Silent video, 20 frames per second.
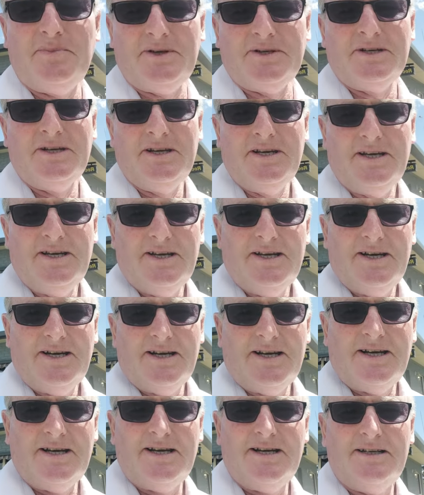but
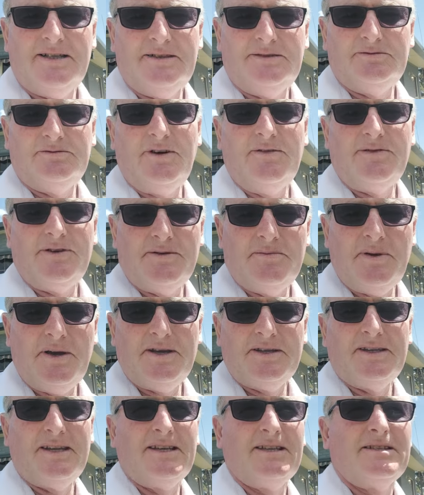uh, roughly
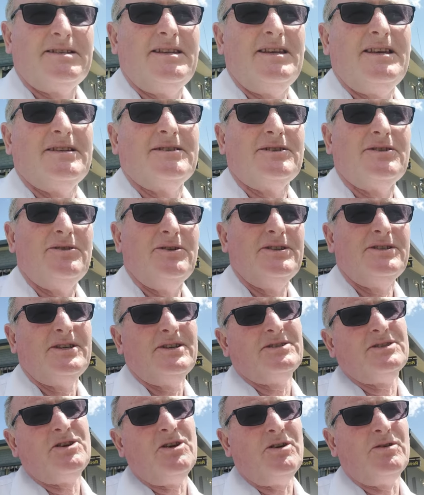about that, that size.
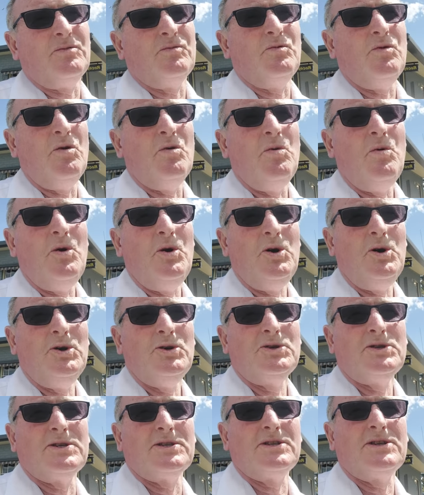So it's got
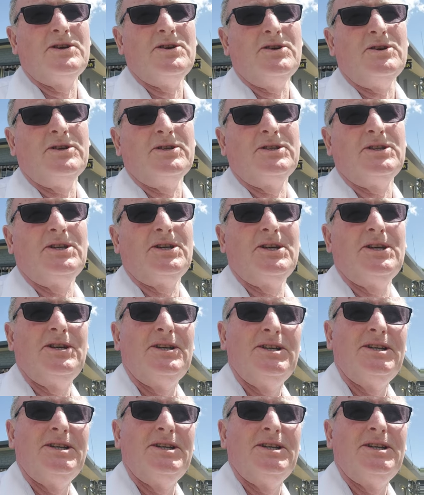Woolworths, it's got